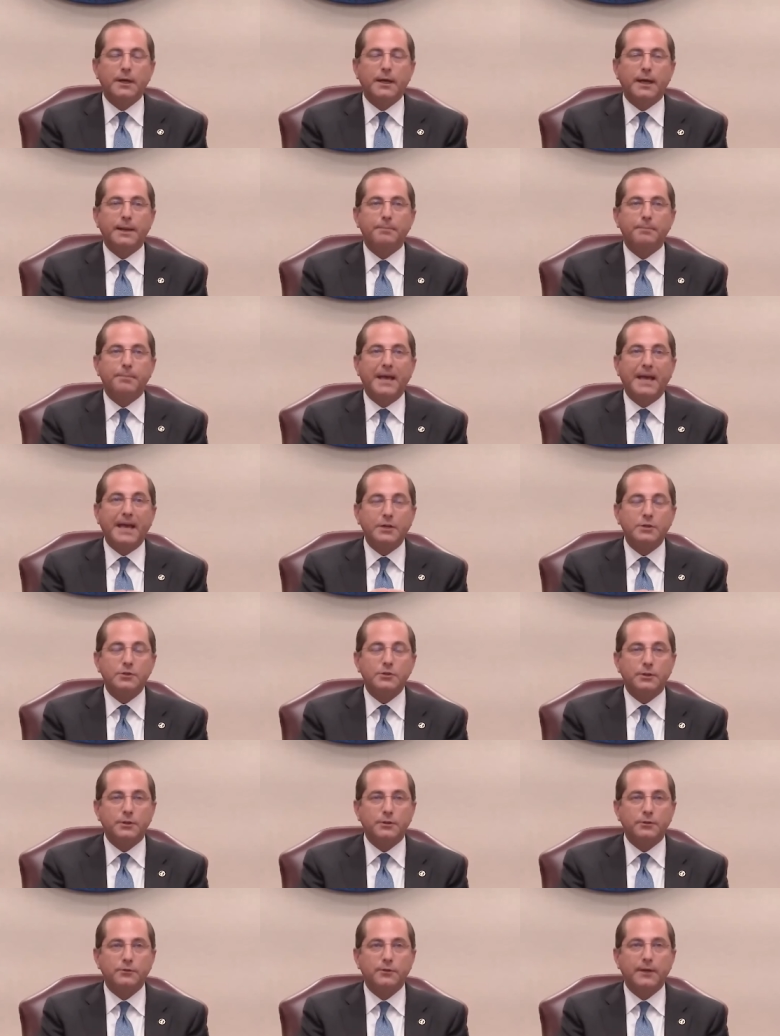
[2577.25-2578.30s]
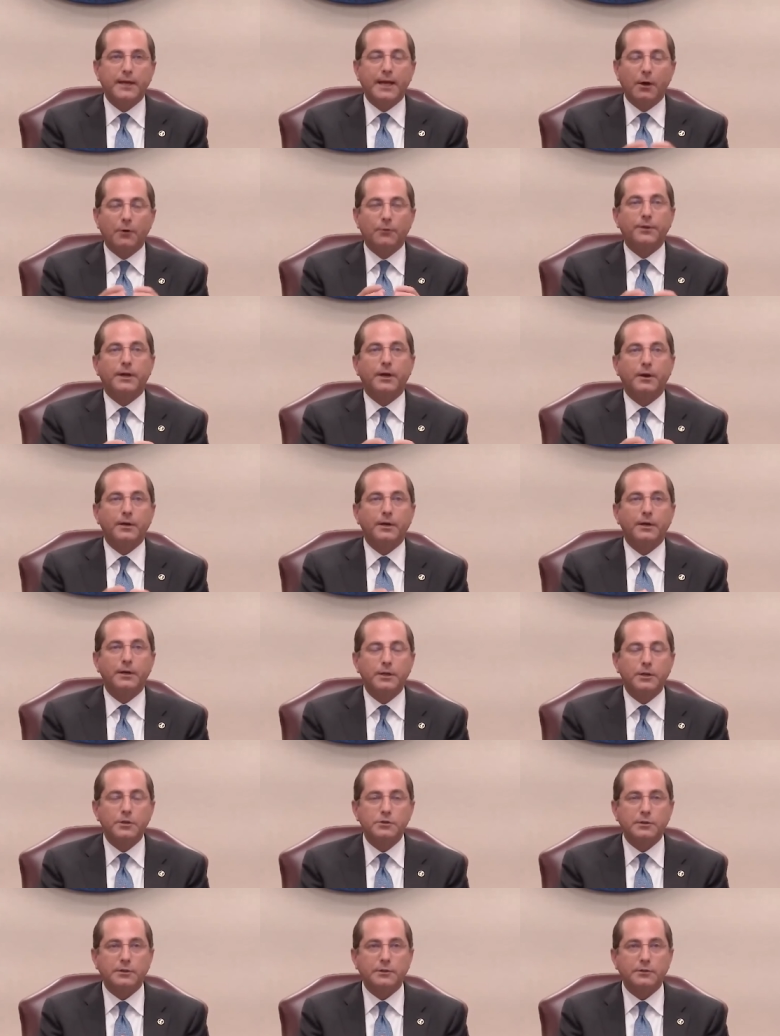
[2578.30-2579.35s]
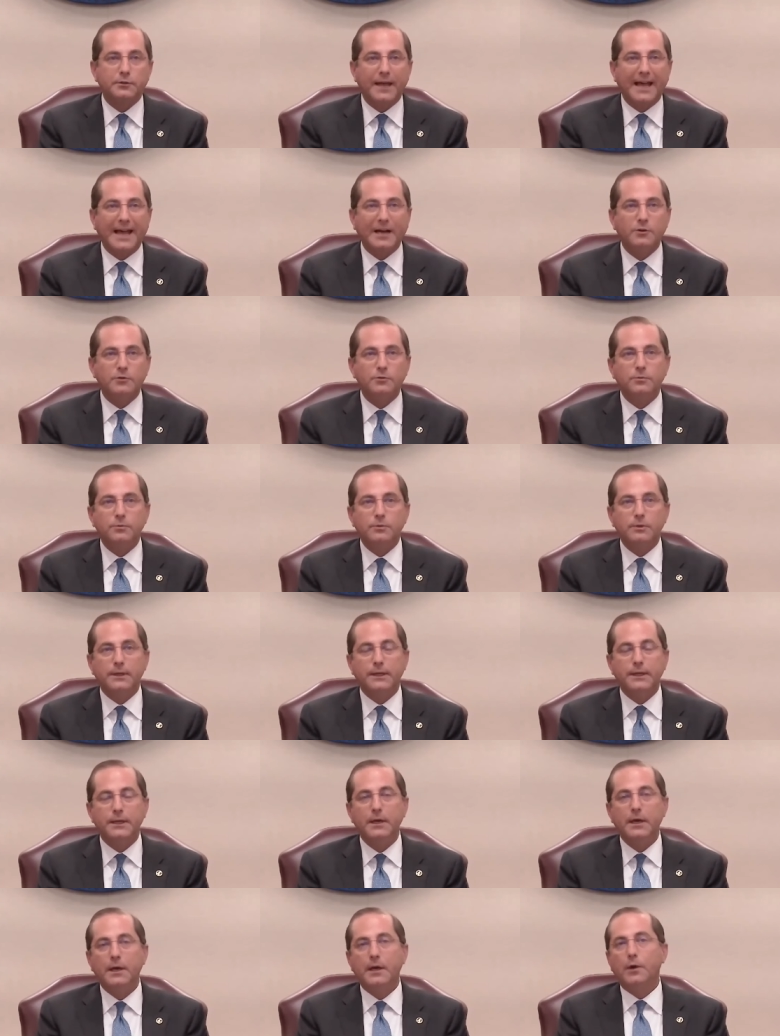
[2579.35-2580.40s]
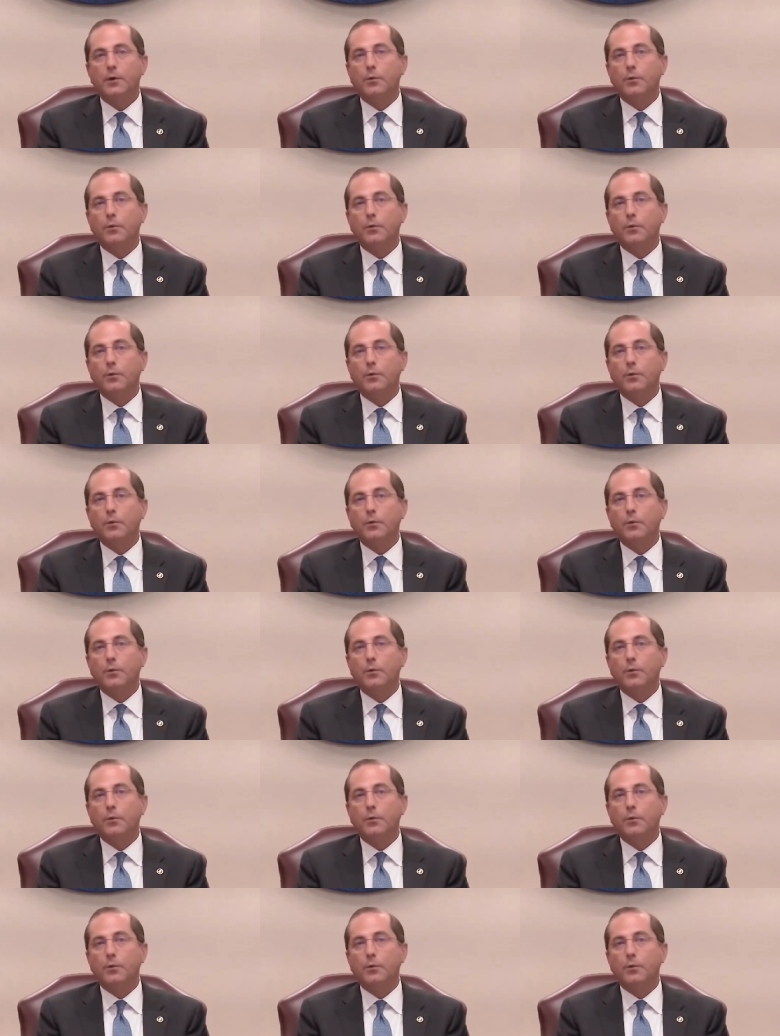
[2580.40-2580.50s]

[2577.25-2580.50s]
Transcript: a patient's healthcare conditions, actually